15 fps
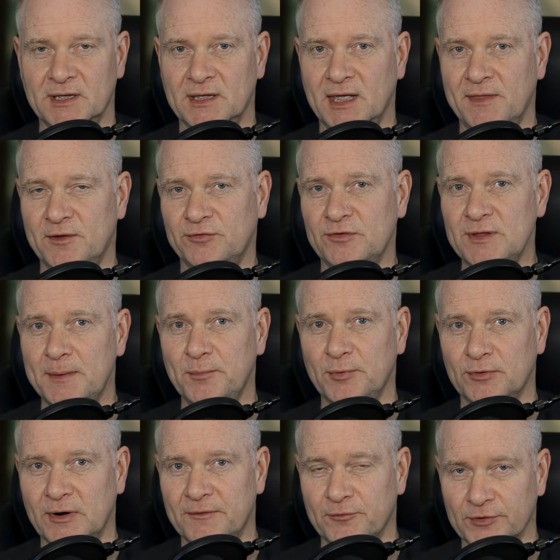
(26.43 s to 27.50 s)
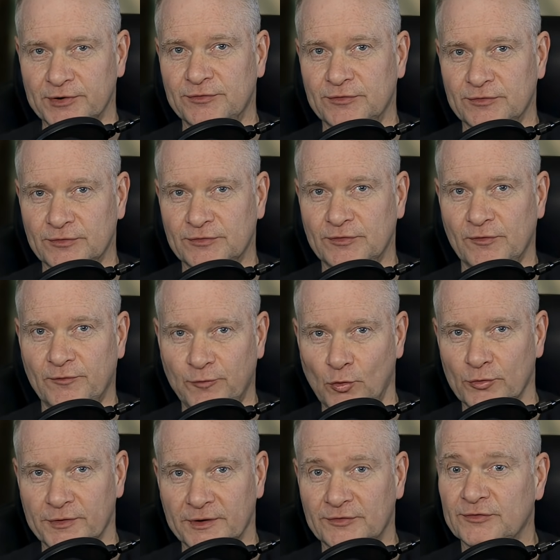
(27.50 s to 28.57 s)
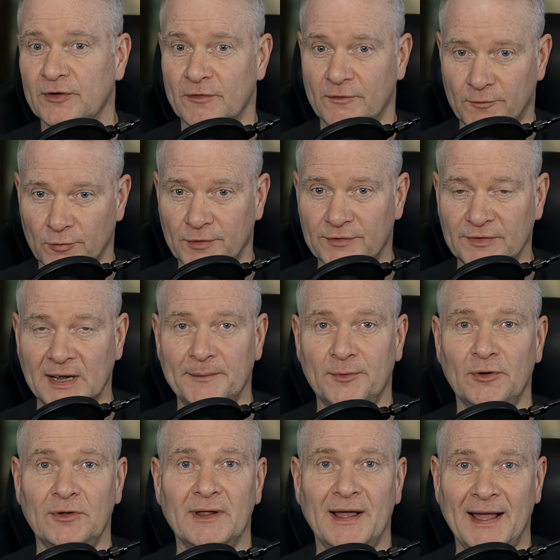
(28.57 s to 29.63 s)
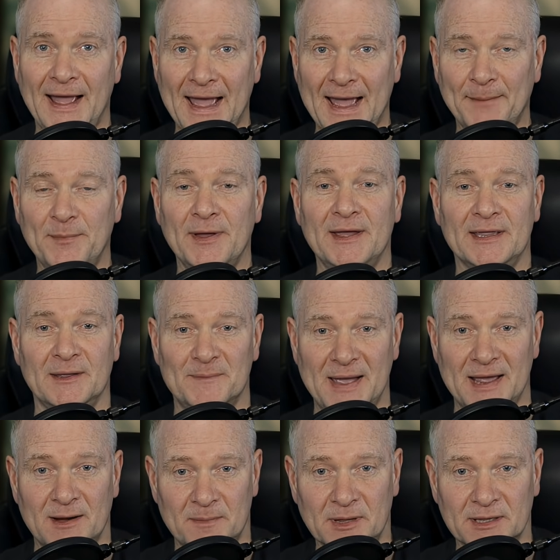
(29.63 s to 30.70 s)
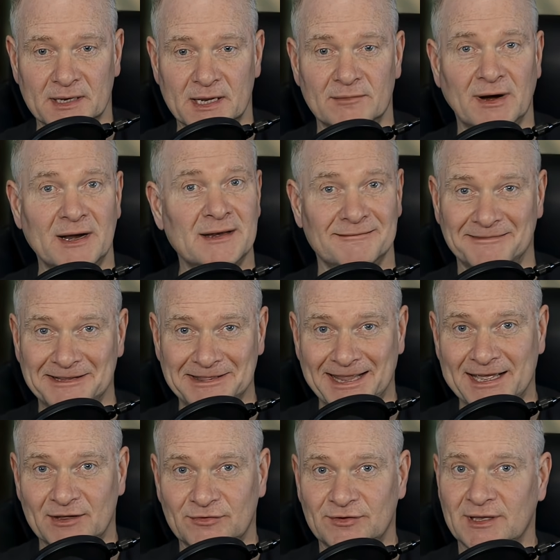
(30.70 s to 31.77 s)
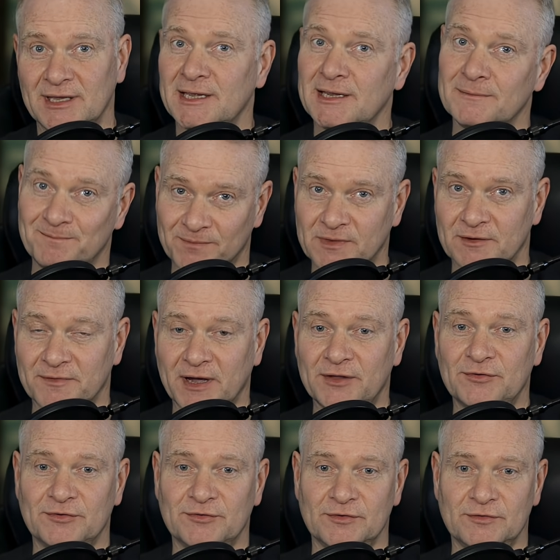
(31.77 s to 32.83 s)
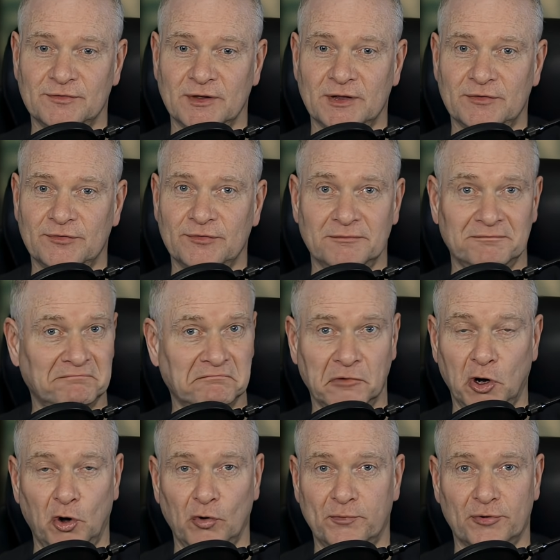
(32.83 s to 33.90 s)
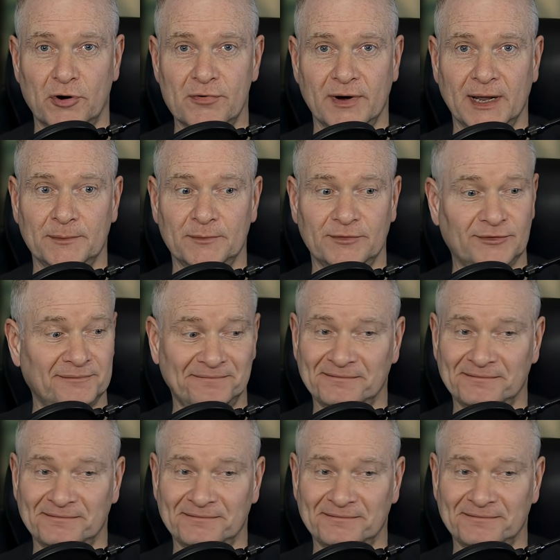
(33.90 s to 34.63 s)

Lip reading: And there's a number of reasons for this. For example, app compatibility, right? Legacy devices and such, old programs.